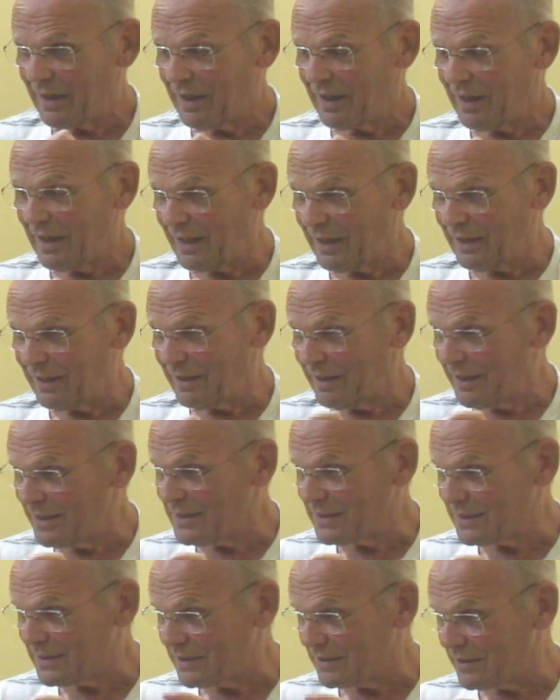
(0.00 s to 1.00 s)
in
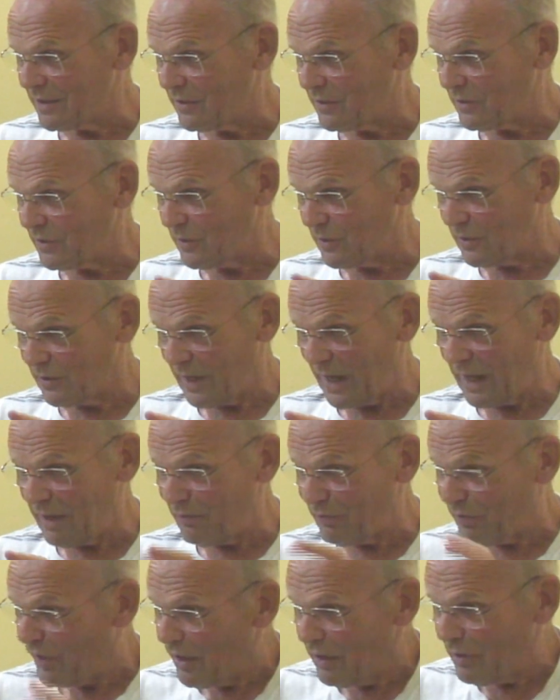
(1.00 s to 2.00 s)
this
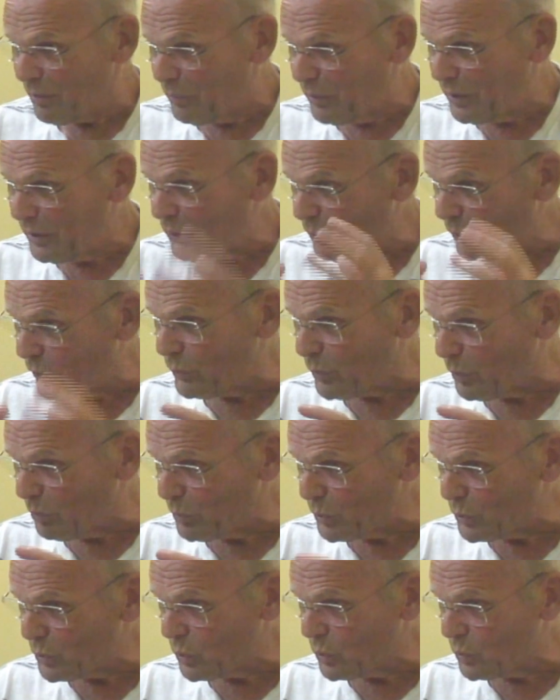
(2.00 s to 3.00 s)
environment of Don
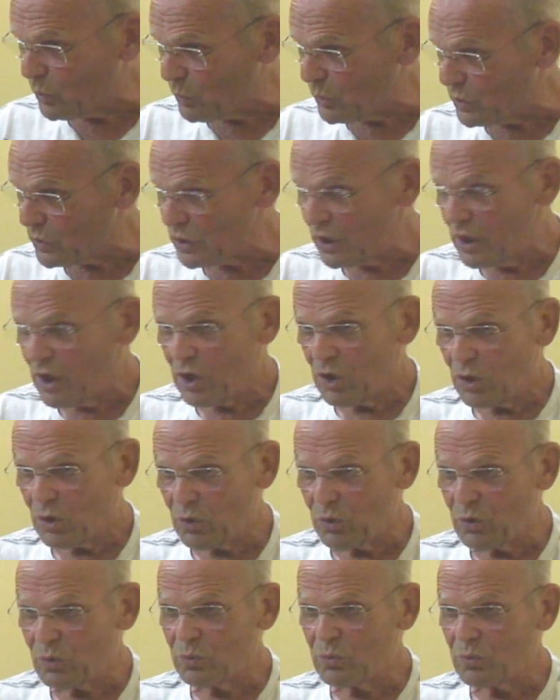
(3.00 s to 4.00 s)
Bosco was,
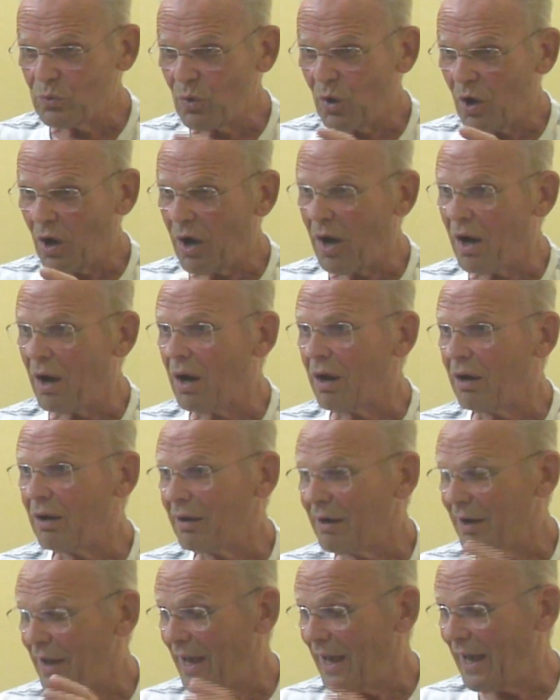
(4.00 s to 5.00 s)
you are
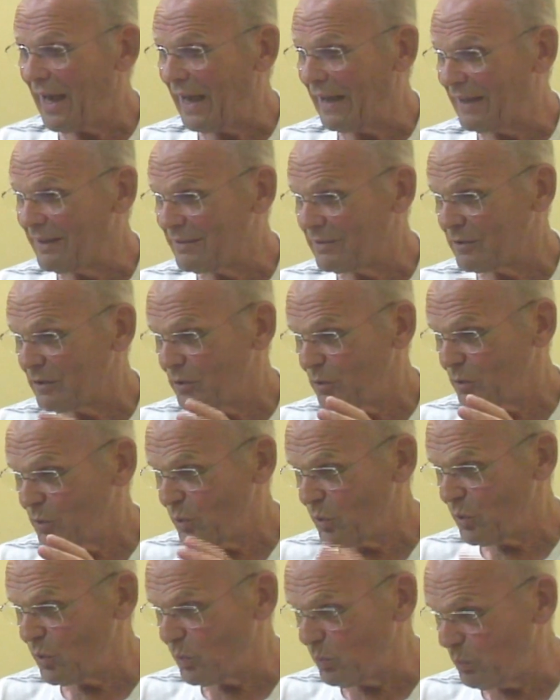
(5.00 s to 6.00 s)
at
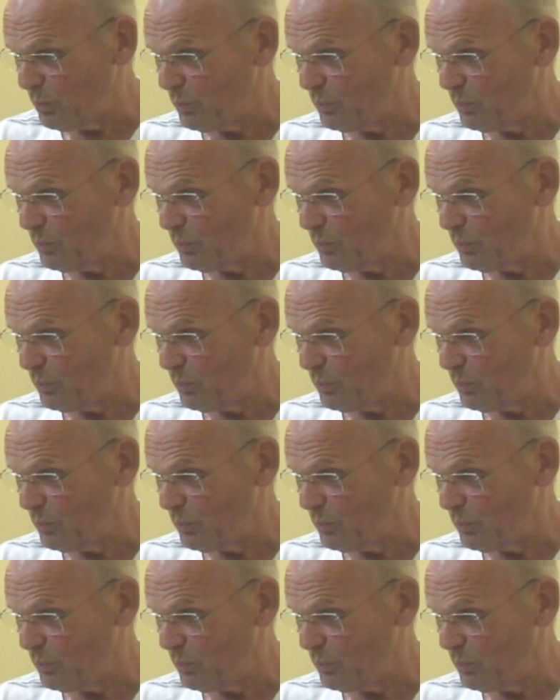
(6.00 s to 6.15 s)
home.